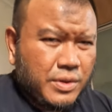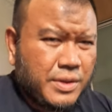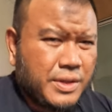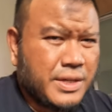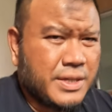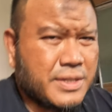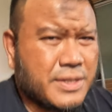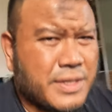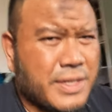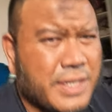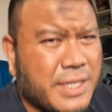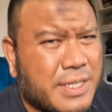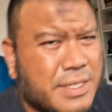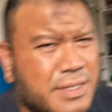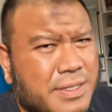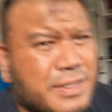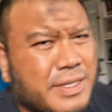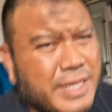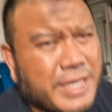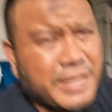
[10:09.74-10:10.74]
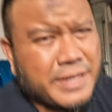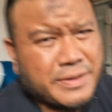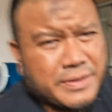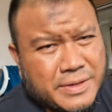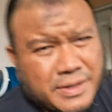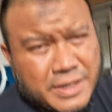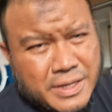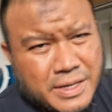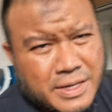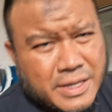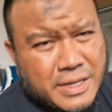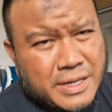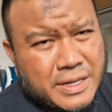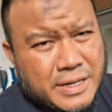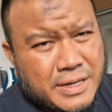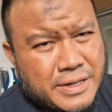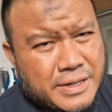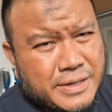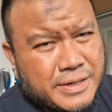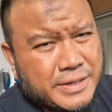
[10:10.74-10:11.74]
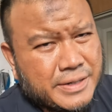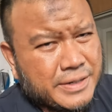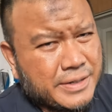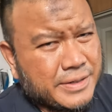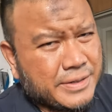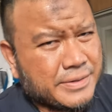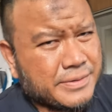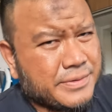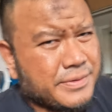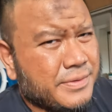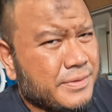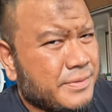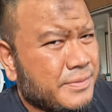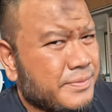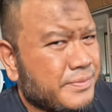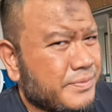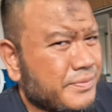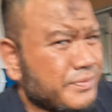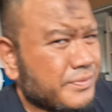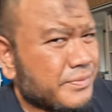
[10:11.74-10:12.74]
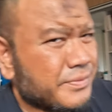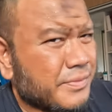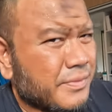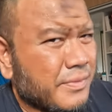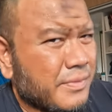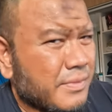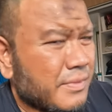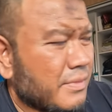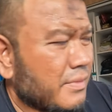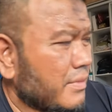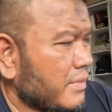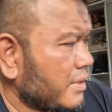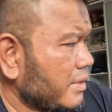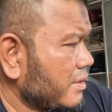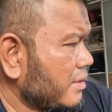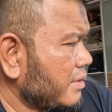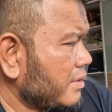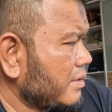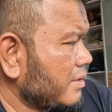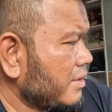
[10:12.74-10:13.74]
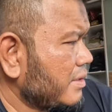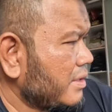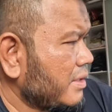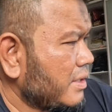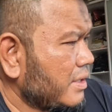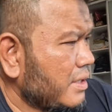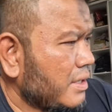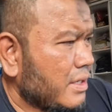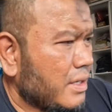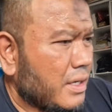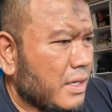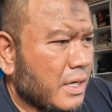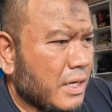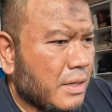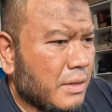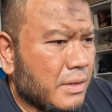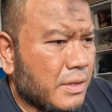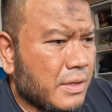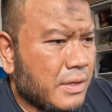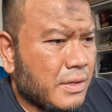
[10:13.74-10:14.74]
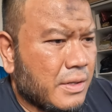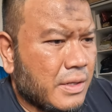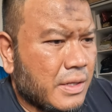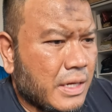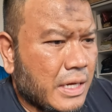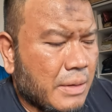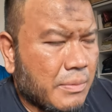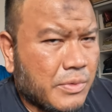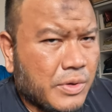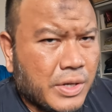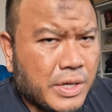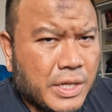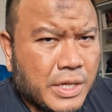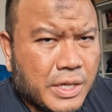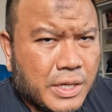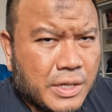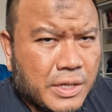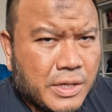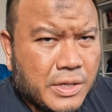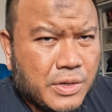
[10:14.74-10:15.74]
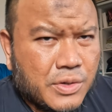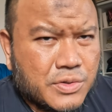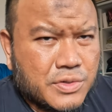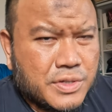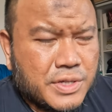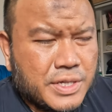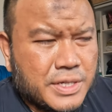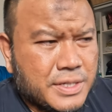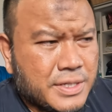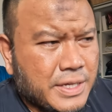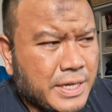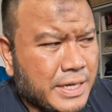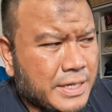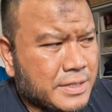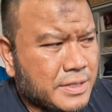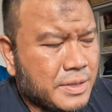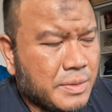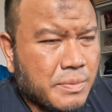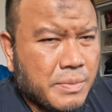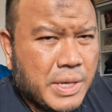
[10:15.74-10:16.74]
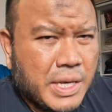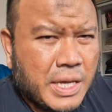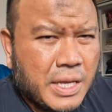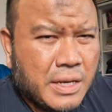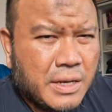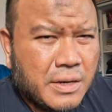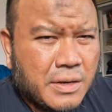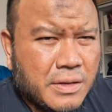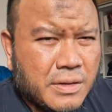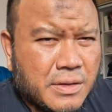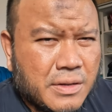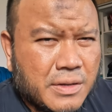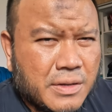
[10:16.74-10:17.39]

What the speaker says: this is that I'm gonna use this as the main